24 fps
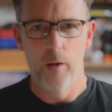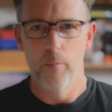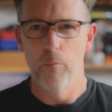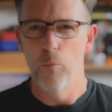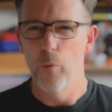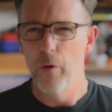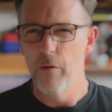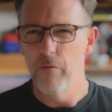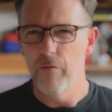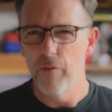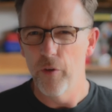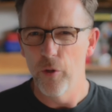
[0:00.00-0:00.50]

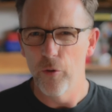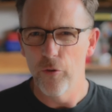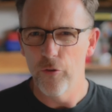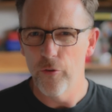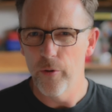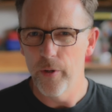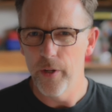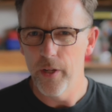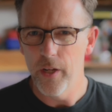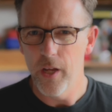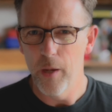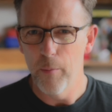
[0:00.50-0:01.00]
we filter
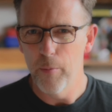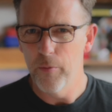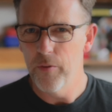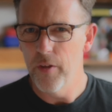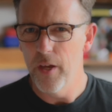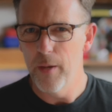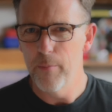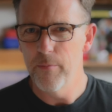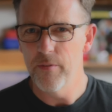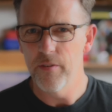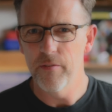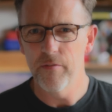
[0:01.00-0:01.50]
it a couple
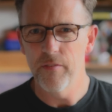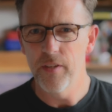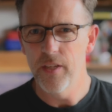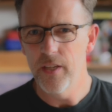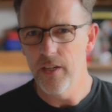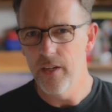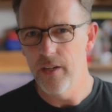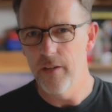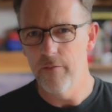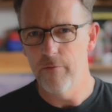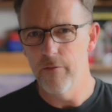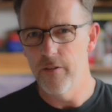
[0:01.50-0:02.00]
times if
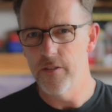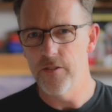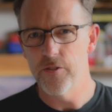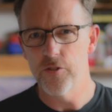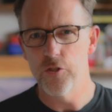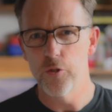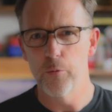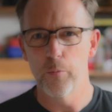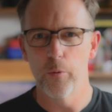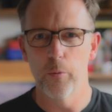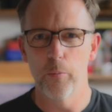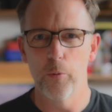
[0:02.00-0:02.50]
needed, if it's
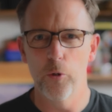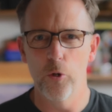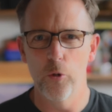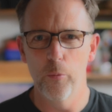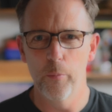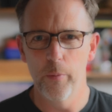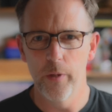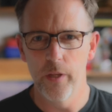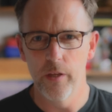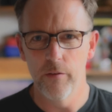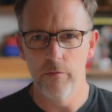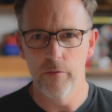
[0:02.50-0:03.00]
super
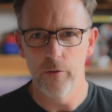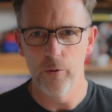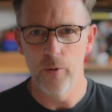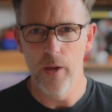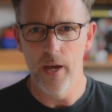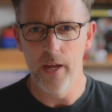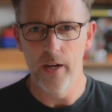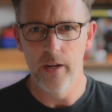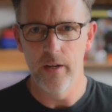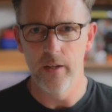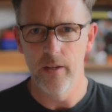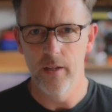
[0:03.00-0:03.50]
pulpy, if you
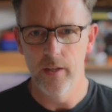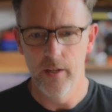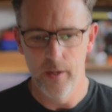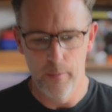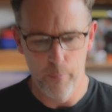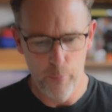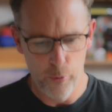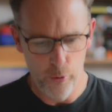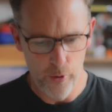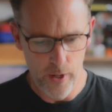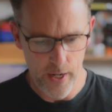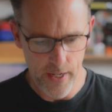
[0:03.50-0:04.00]
had it in a
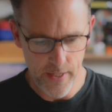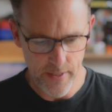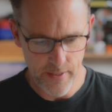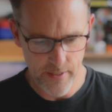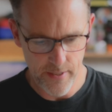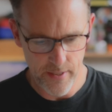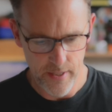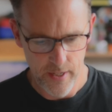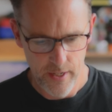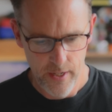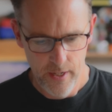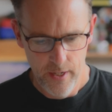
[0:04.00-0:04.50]

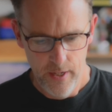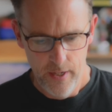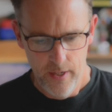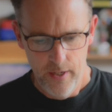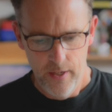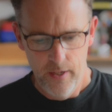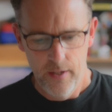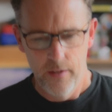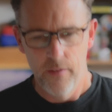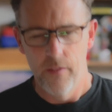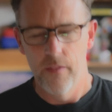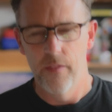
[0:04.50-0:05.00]
press.
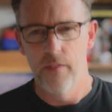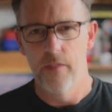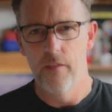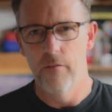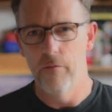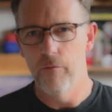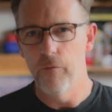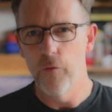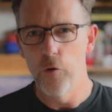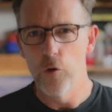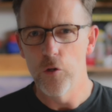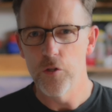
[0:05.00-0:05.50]
The
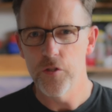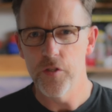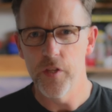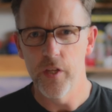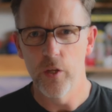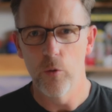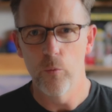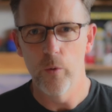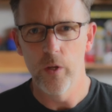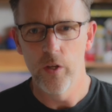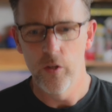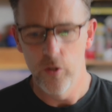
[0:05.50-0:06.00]
first
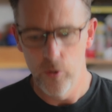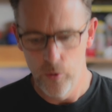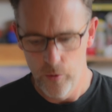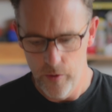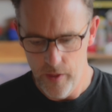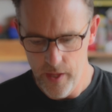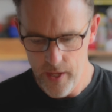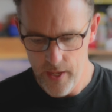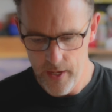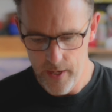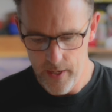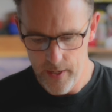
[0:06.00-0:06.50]
thing we do
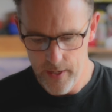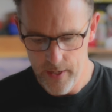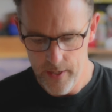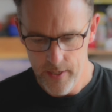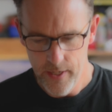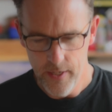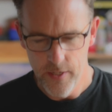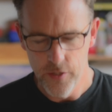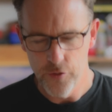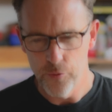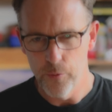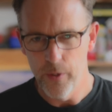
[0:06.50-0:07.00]
then
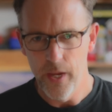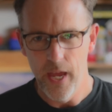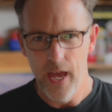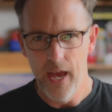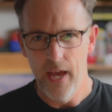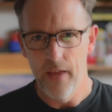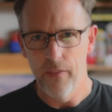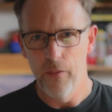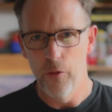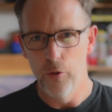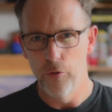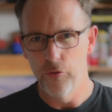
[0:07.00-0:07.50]
is we
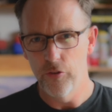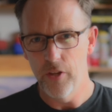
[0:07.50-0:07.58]
add those